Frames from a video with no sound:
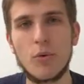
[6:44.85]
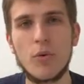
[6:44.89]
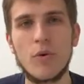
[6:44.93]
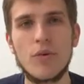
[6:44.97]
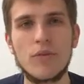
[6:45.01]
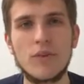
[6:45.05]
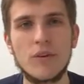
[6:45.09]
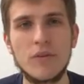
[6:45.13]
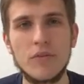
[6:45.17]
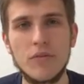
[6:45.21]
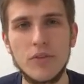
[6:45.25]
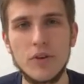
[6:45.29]

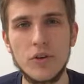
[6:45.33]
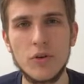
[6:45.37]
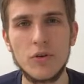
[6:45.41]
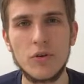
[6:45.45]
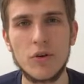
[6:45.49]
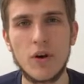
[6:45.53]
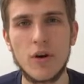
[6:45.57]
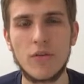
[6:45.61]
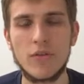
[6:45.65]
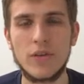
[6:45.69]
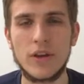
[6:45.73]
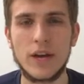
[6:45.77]

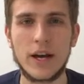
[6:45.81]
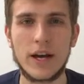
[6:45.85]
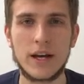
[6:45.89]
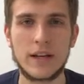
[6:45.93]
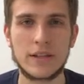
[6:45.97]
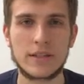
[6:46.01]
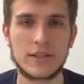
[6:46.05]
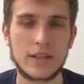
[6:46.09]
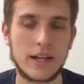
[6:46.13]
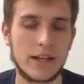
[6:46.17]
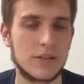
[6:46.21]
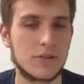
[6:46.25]
overview of
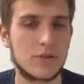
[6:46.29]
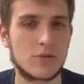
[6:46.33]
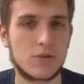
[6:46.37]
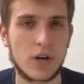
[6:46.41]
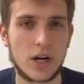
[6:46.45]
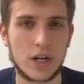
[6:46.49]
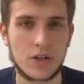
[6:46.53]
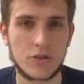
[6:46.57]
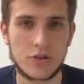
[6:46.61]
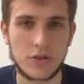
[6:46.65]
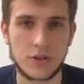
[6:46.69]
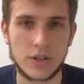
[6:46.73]
the site
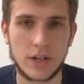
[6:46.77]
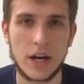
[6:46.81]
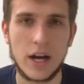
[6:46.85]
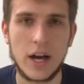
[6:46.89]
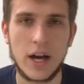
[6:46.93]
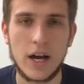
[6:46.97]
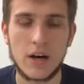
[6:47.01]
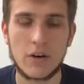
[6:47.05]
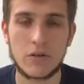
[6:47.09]
structure